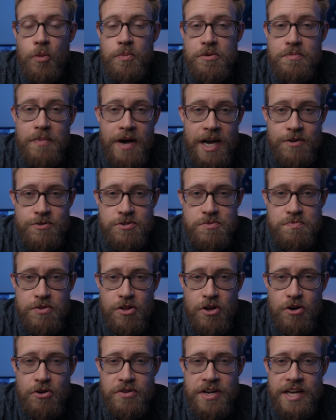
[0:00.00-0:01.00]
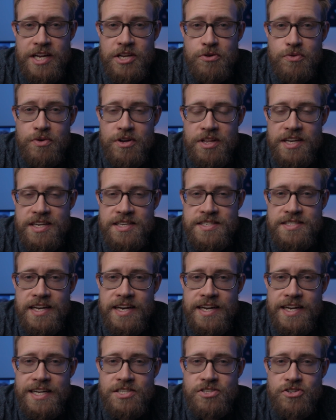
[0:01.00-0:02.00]
your mind was blown and you're really
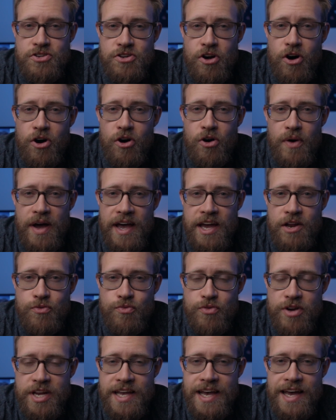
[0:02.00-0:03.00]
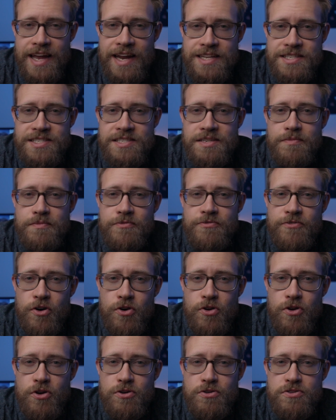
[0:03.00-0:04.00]
excited to go and re-edit some
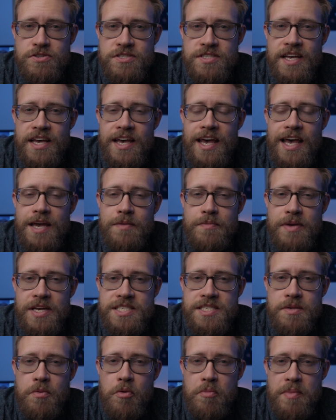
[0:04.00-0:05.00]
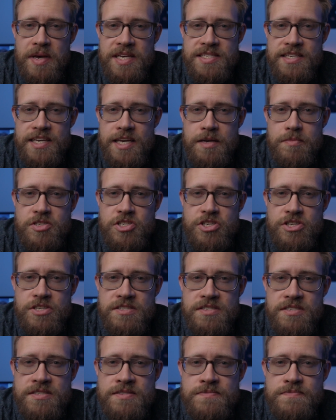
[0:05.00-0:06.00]
photos and make some amazing
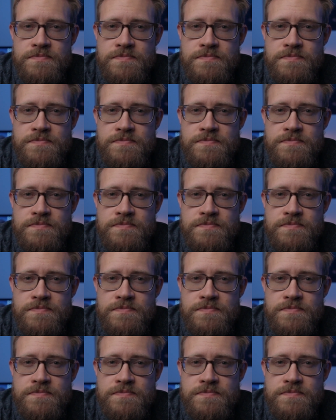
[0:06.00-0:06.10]
images.